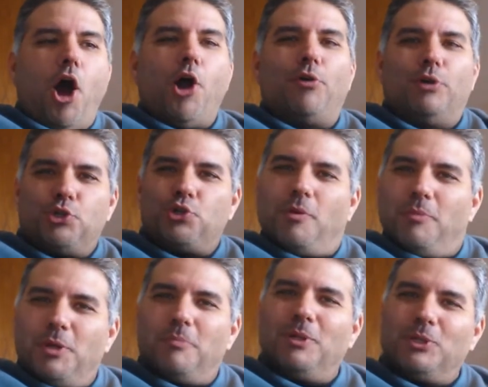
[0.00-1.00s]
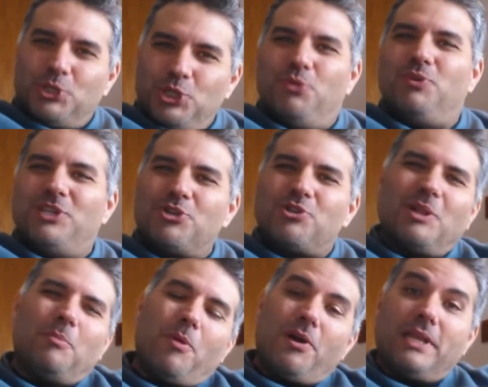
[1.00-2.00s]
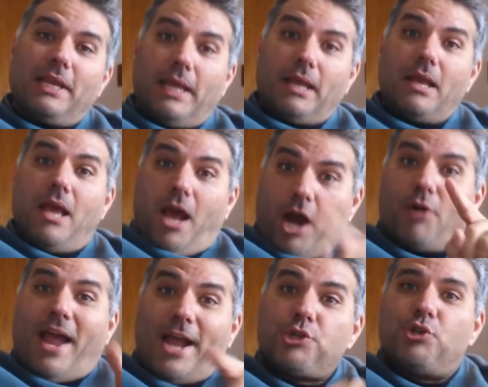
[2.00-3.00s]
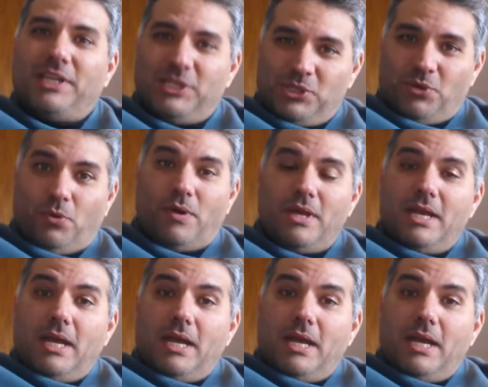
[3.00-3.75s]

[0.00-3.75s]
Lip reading: are attributable to digital marketing are actually so?